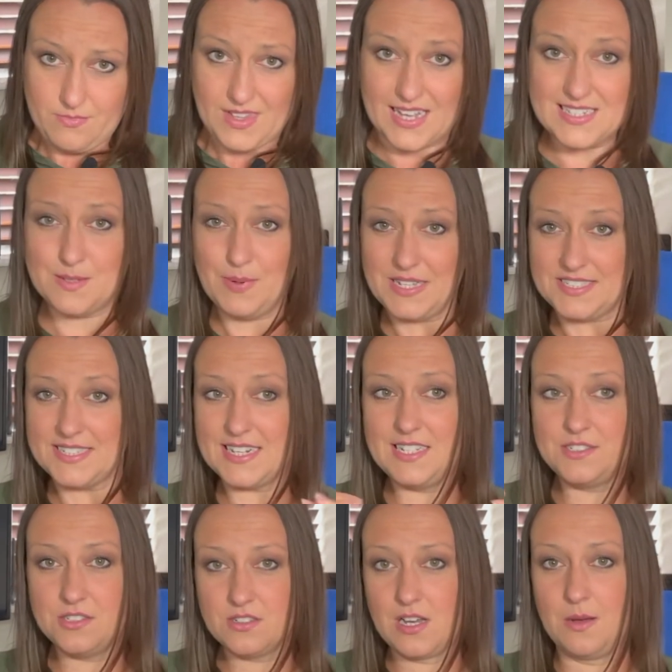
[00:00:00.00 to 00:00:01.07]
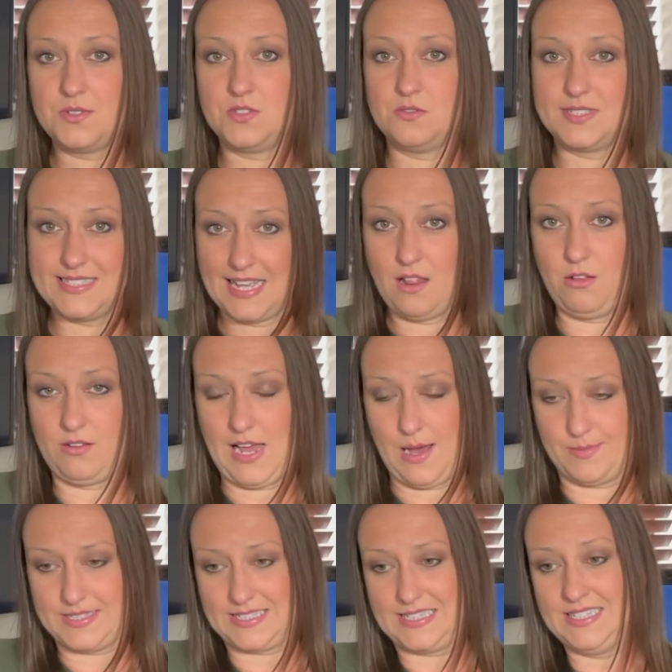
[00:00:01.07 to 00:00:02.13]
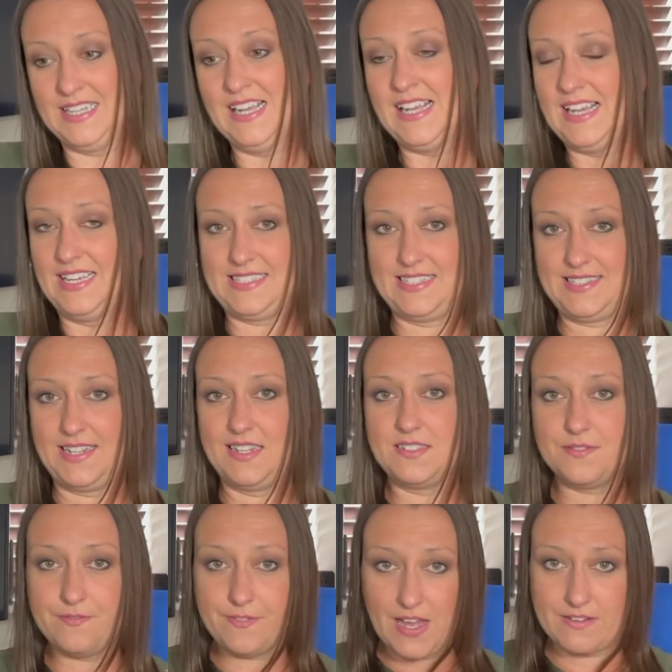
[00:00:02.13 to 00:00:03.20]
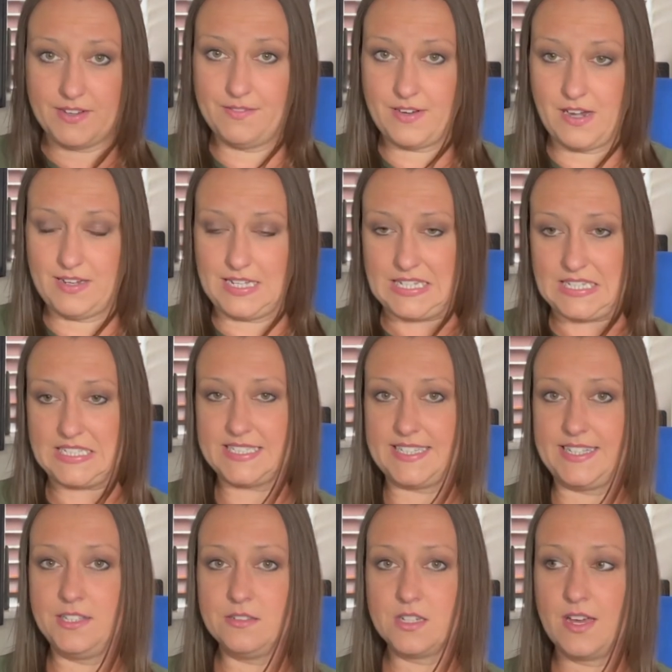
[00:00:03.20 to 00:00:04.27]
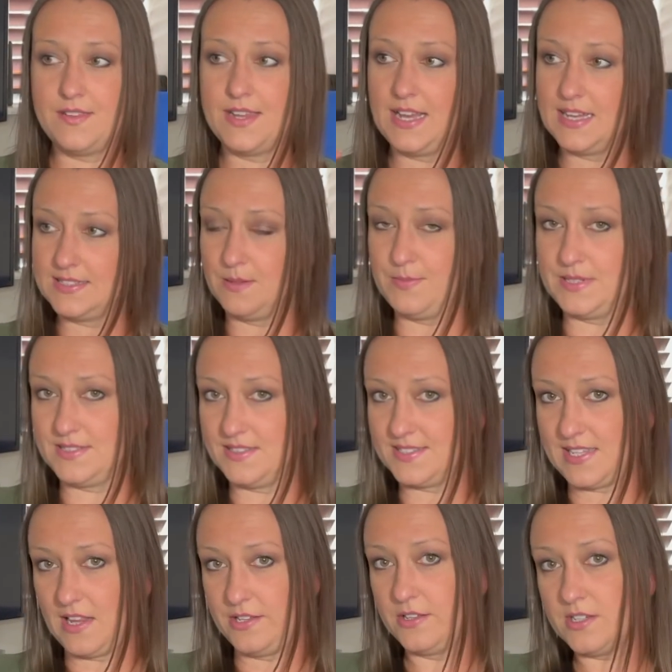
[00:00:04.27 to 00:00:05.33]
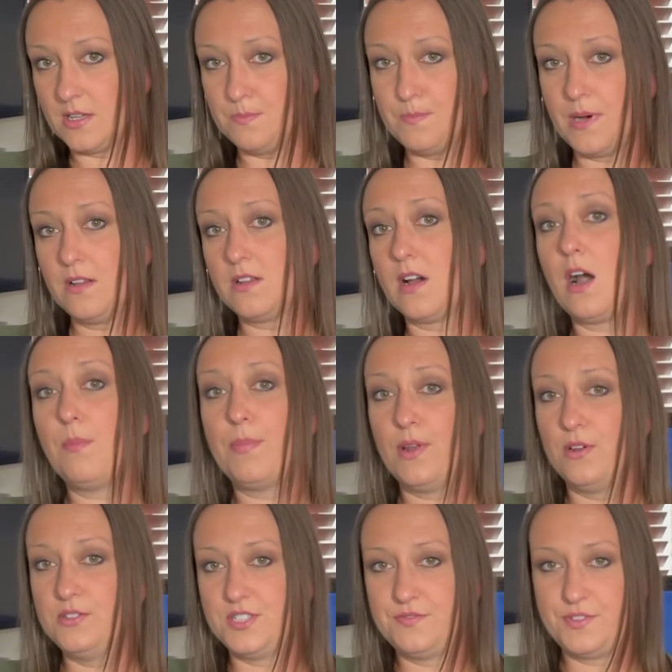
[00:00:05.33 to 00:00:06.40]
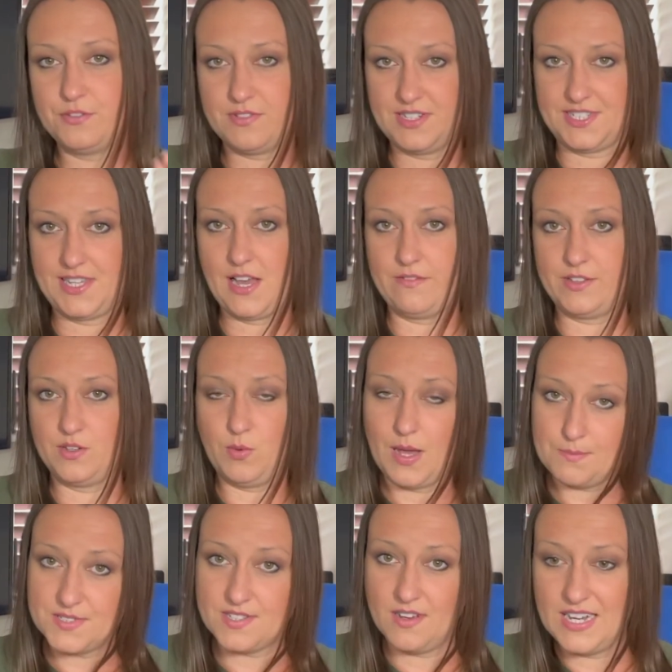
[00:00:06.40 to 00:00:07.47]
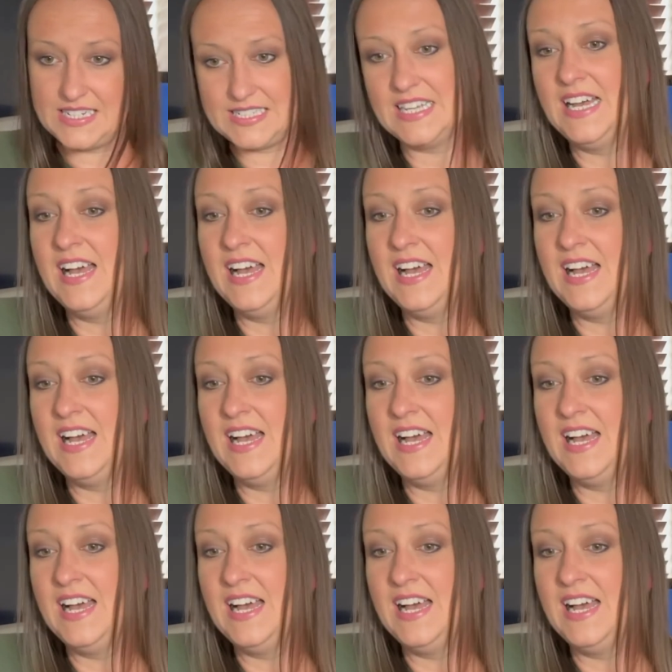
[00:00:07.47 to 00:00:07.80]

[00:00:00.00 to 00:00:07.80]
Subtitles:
So basically, to come to sell on Amazon, as I said, it's very easy. You can, as a business seller, you can bulk upload if you already have your website.